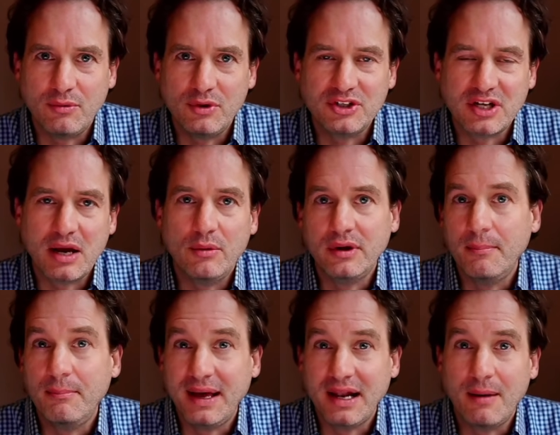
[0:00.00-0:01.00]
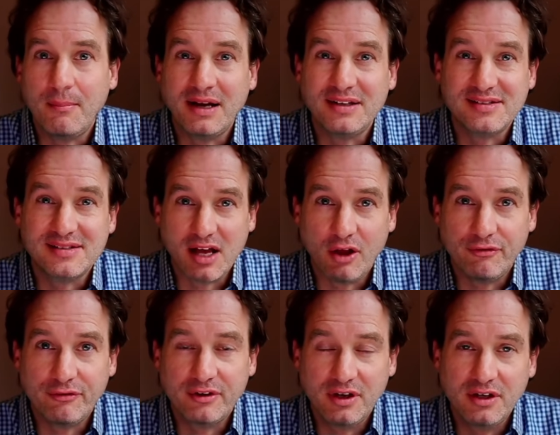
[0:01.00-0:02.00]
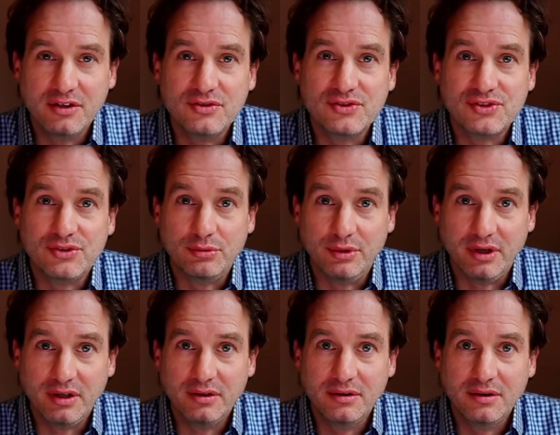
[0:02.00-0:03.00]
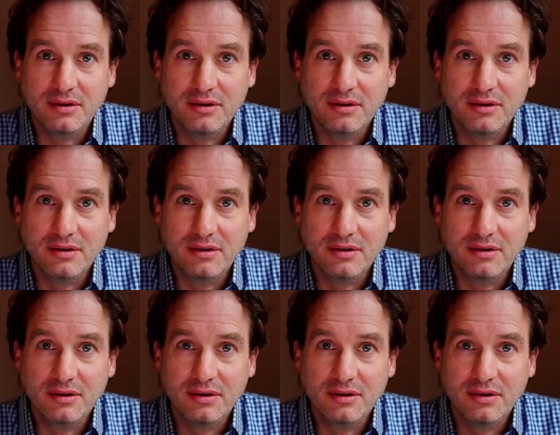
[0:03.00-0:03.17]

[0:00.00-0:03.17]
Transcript: I wish I would have bet on myself sooner.